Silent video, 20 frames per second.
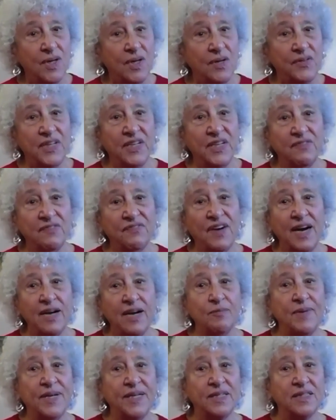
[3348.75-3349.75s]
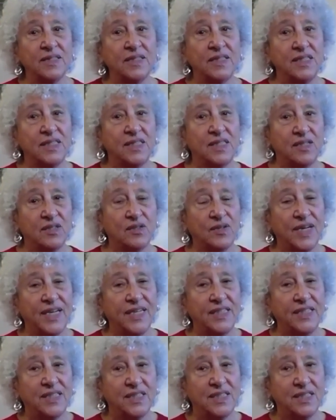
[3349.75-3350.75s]
The environmental
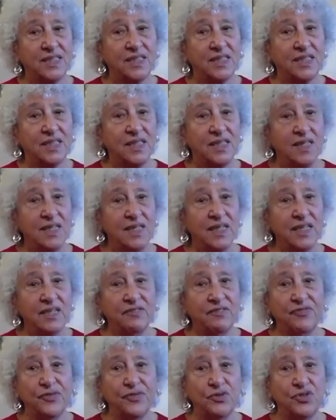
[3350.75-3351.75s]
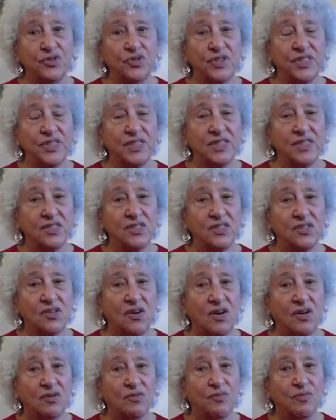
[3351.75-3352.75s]
considerations in food choices
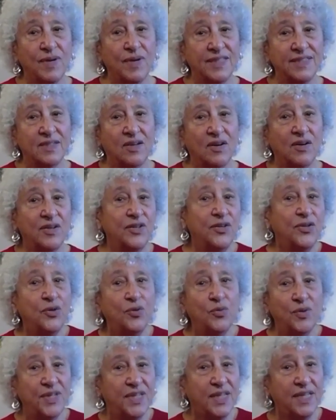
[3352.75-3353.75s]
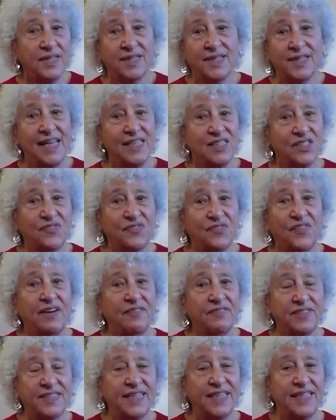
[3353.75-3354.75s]
are new within the last 5
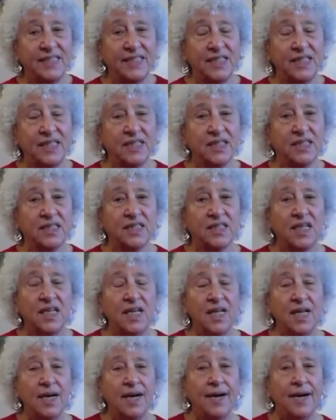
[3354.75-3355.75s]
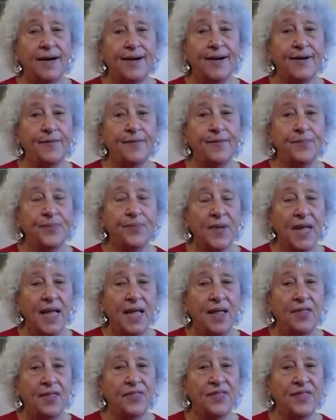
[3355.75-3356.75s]
or 10 years.
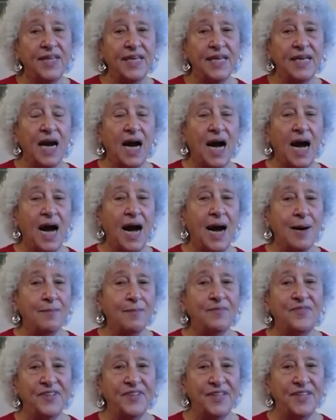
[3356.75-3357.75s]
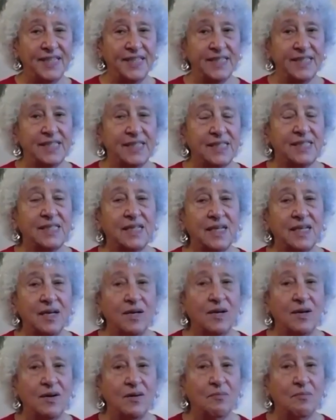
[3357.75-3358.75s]
The obvious
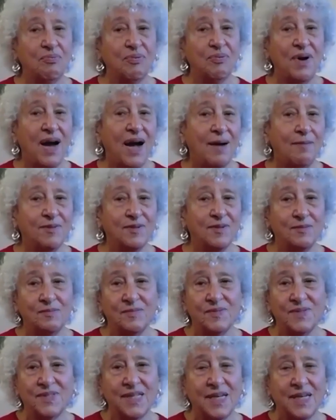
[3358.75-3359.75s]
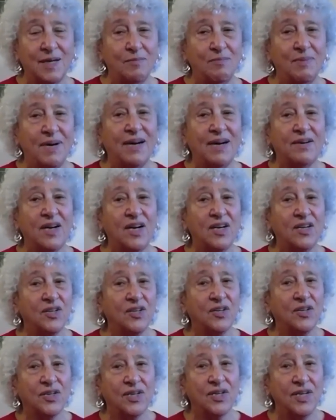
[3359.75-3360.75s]
problems about
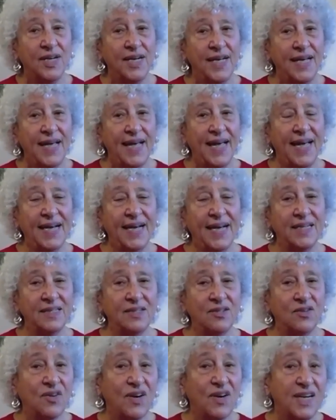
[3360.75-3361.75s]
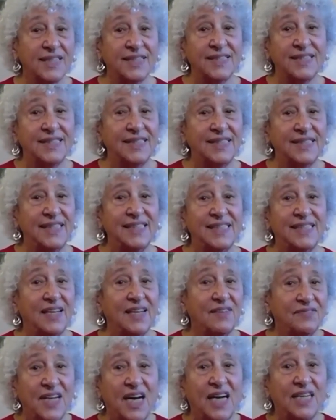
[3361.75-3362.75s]
hunger and chronic disease
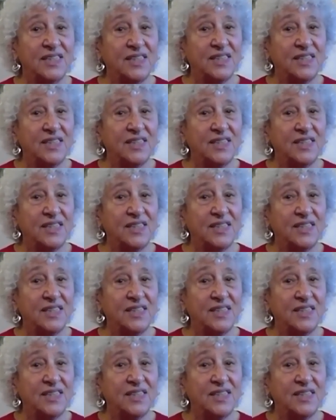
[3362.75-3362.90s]
have not